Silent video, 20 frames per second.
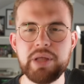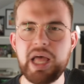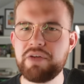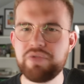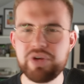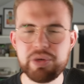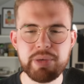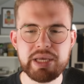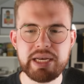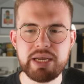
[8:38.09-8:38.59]

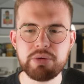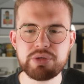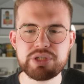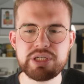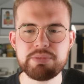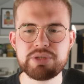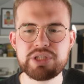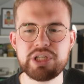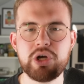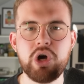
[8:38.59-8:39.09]
Everywhere else
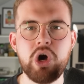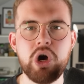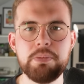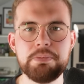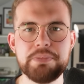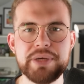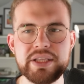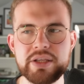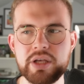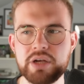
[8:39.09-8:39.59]
seems to call him
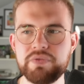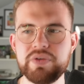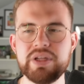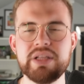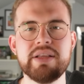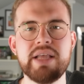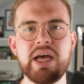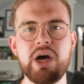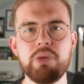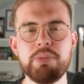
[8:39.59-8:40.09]
Peter
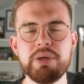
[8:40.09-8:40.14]
Vindal,